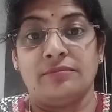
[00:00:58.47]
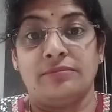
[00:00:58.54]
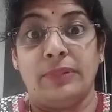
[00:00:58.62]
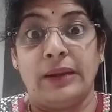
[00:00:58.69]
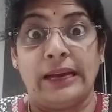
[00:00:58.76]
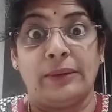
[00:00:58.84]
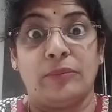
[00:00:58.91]

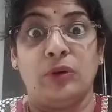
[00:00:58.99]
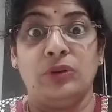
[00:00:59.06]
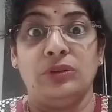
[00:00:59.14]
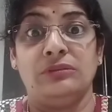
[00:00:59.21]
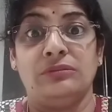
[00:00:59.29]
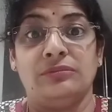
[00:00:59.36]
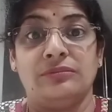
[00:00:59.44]
blackboard,
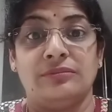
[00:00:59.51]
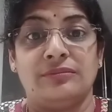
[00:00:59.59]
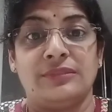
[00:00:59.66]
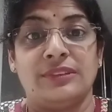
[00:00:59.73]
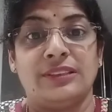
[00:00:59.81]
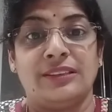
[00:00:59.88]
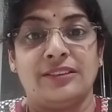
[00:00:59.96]

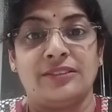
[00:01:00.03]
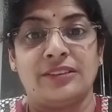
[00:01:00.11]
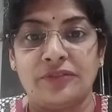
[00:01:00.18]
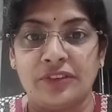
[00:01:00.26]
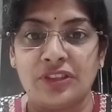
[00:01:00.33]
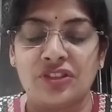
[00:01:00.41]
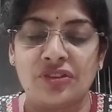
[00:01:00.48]

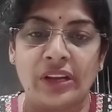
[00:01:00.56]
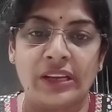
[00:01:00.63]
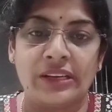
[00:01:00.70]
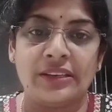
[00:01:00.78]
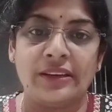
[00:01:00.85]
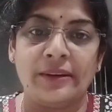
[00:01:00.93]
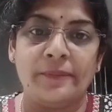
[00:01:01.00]

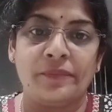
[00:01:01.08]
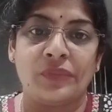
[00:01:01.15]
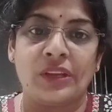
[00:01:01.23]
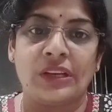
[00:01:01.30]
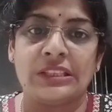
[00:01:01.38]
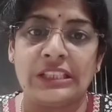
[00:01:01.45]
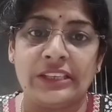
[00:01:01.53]
refrigerator,
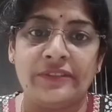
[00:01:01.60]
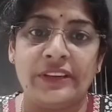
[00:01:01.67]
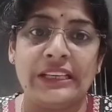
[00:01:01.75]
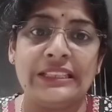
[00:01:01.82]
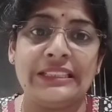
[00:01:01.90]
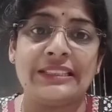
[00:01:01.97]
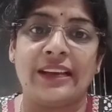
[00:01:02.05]

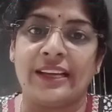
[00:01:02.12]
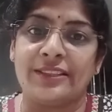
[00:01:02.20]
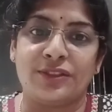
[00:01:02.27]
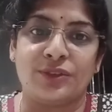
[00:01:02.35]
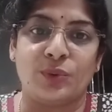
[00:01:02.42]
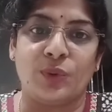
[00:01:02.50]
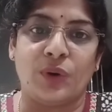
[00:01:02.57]
TVs, and
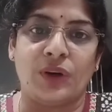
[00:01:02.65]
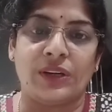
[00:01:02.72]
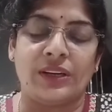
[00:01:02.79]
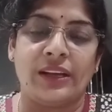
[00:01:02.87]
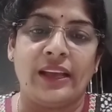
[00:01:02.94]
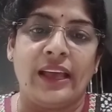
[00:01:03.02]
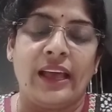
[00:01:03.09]
so
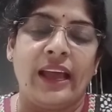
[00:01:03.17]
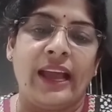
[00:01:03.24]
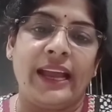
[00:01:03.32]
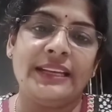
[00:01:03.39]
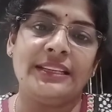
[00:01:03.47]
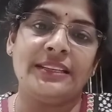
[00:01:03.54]
on. And